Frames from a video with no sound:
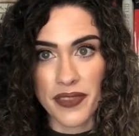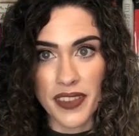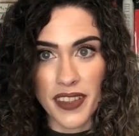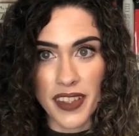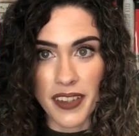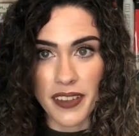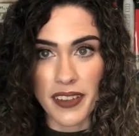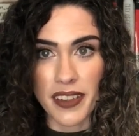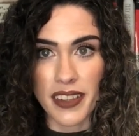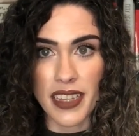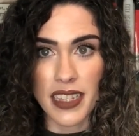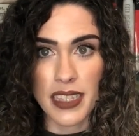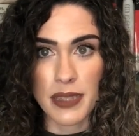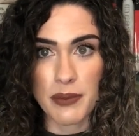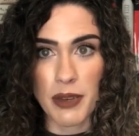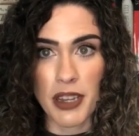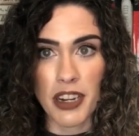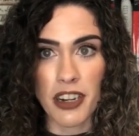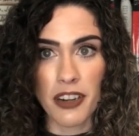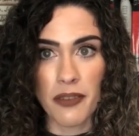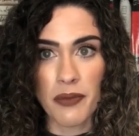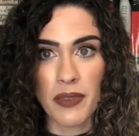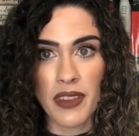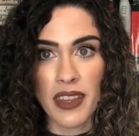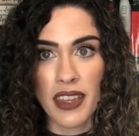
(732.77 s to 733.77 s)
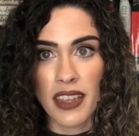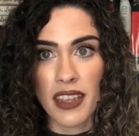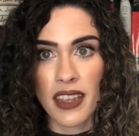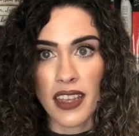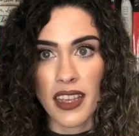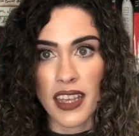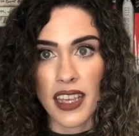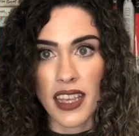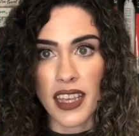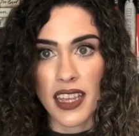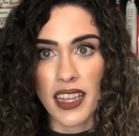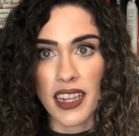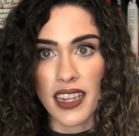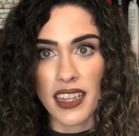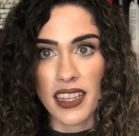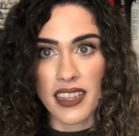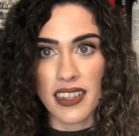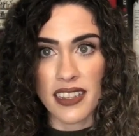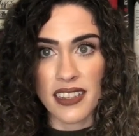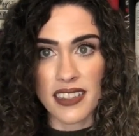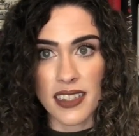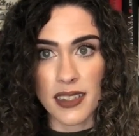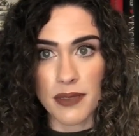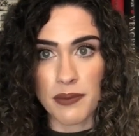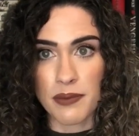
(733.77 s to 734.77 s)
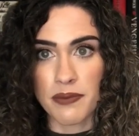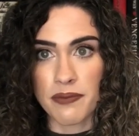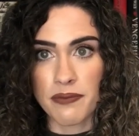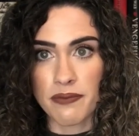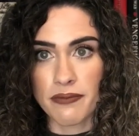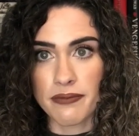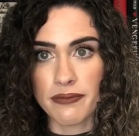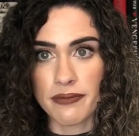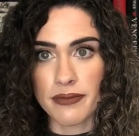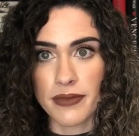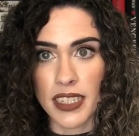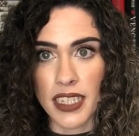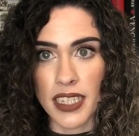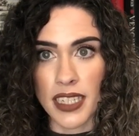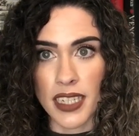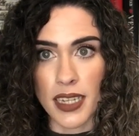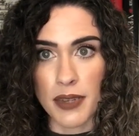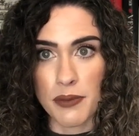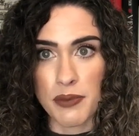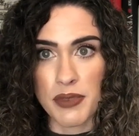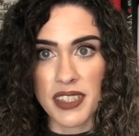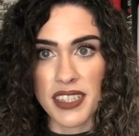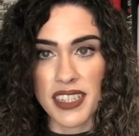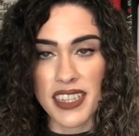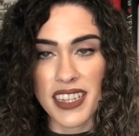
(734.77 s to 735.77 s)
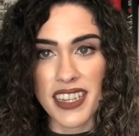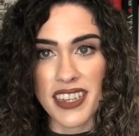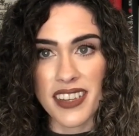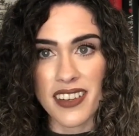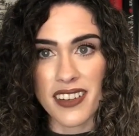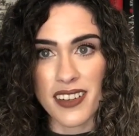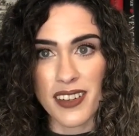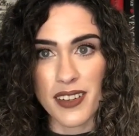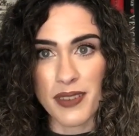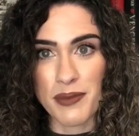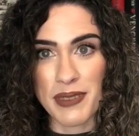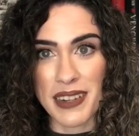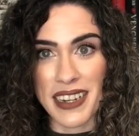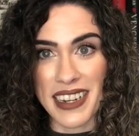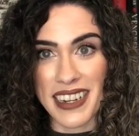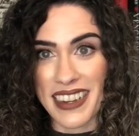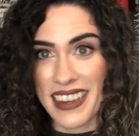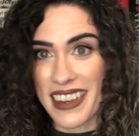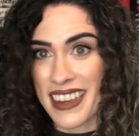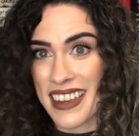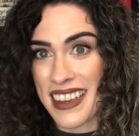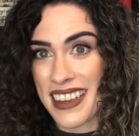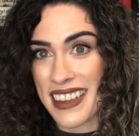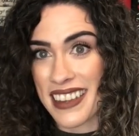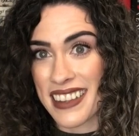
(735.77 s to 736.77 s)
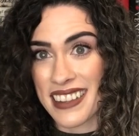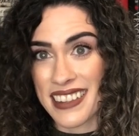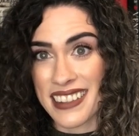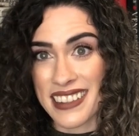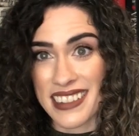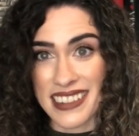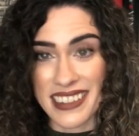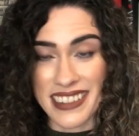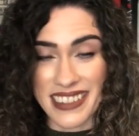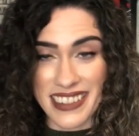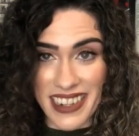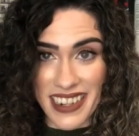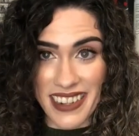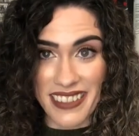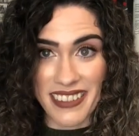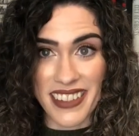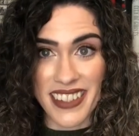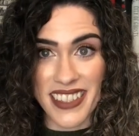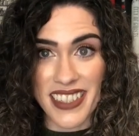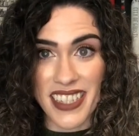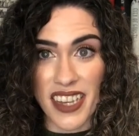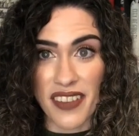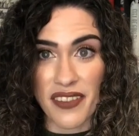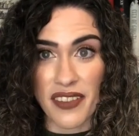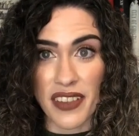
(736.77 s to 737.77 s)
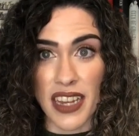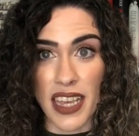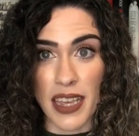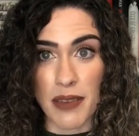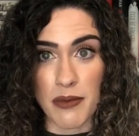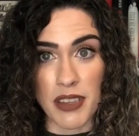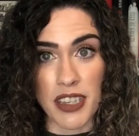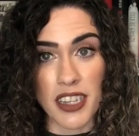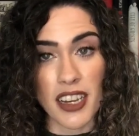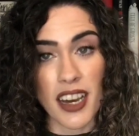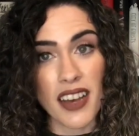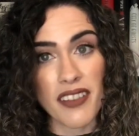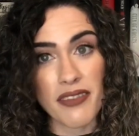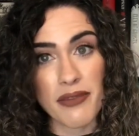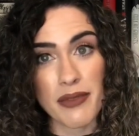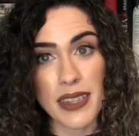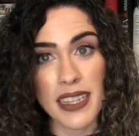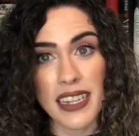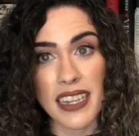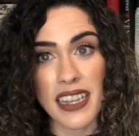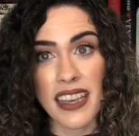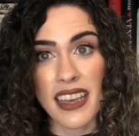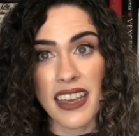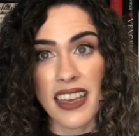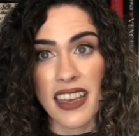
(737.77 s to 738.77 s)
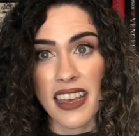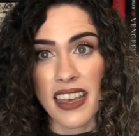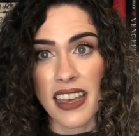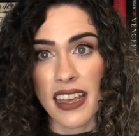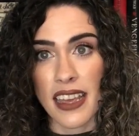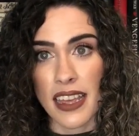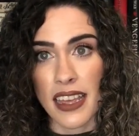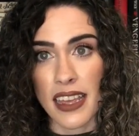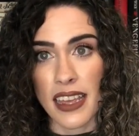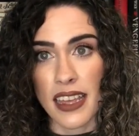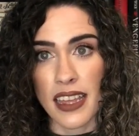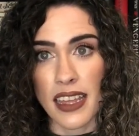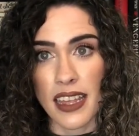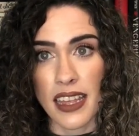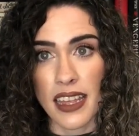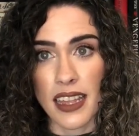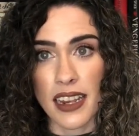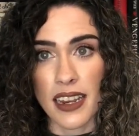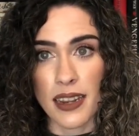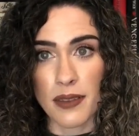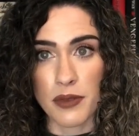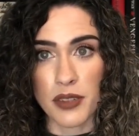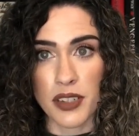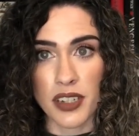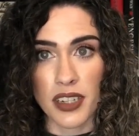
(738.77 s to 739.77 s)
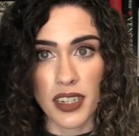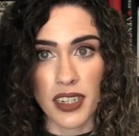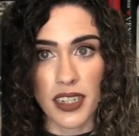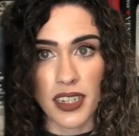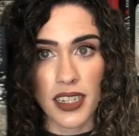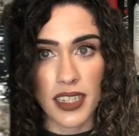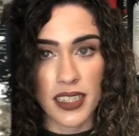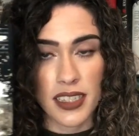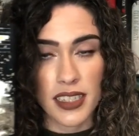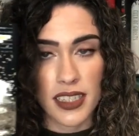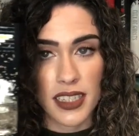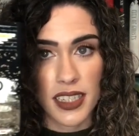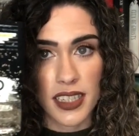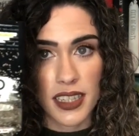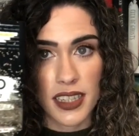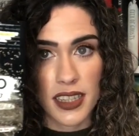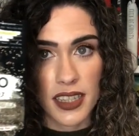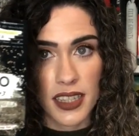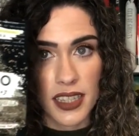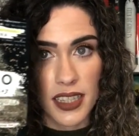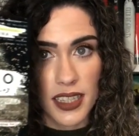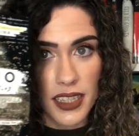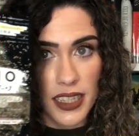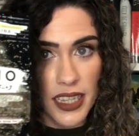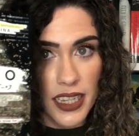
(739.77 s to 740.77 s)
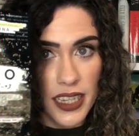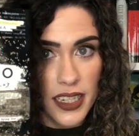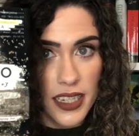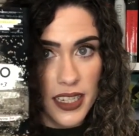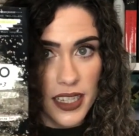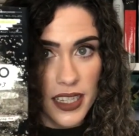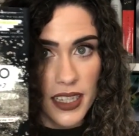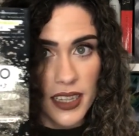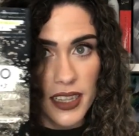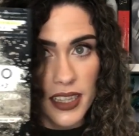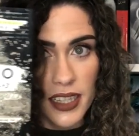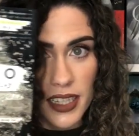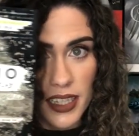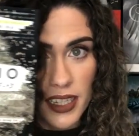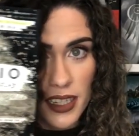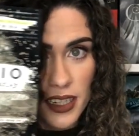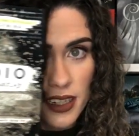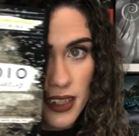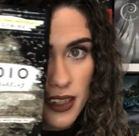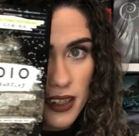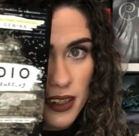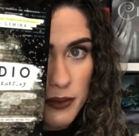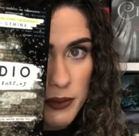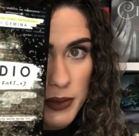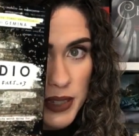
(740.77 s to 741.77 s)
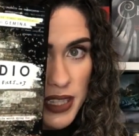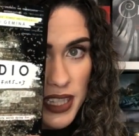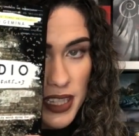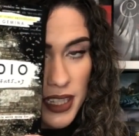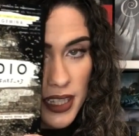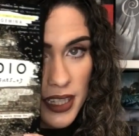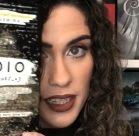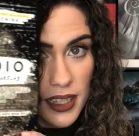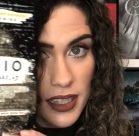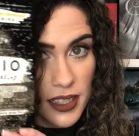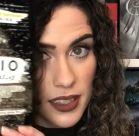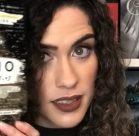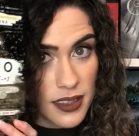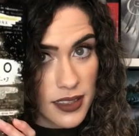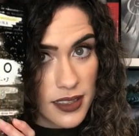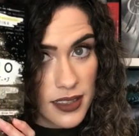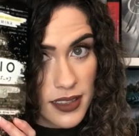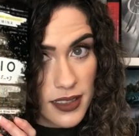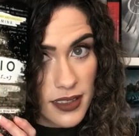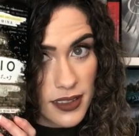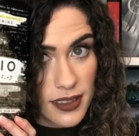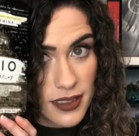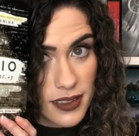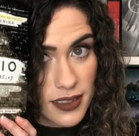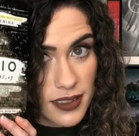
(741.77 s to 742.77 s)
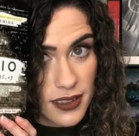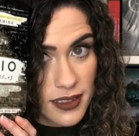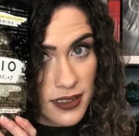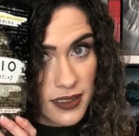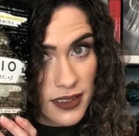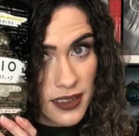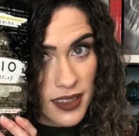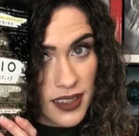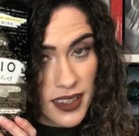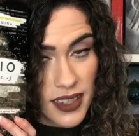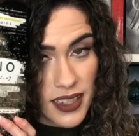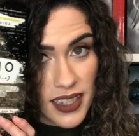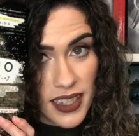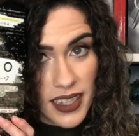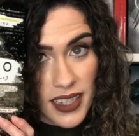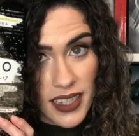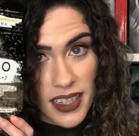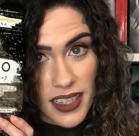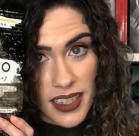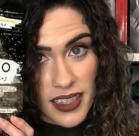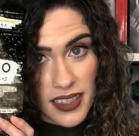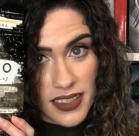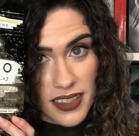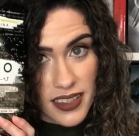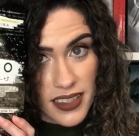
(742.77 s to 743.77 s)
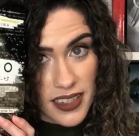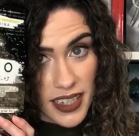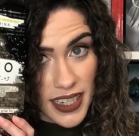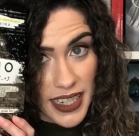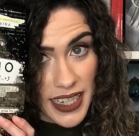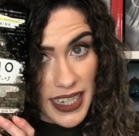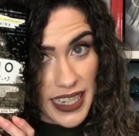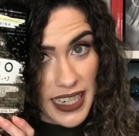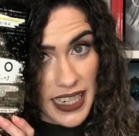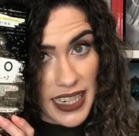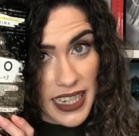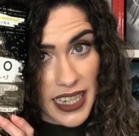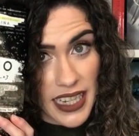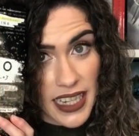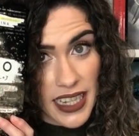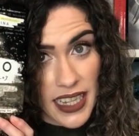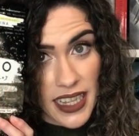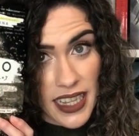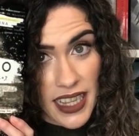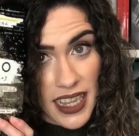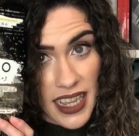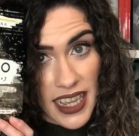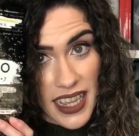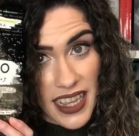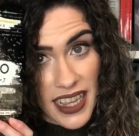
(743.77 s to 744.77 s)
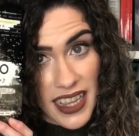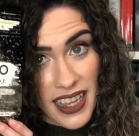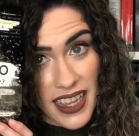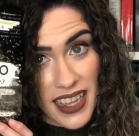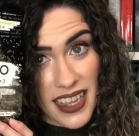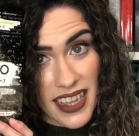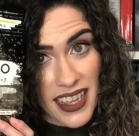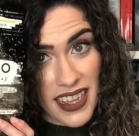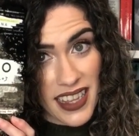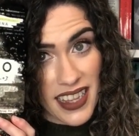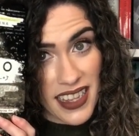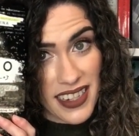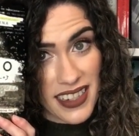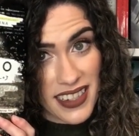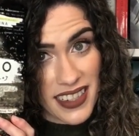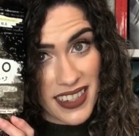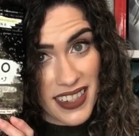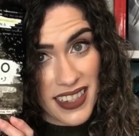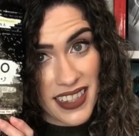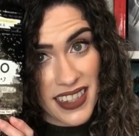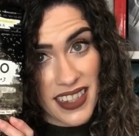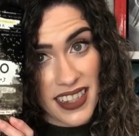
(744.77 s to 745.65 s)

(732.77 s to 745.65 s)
Okay, that's better. It is Obsidio by Jay Kristoff and Amie Kaufman, and I'm trying not to get the light in there because it's shiny. And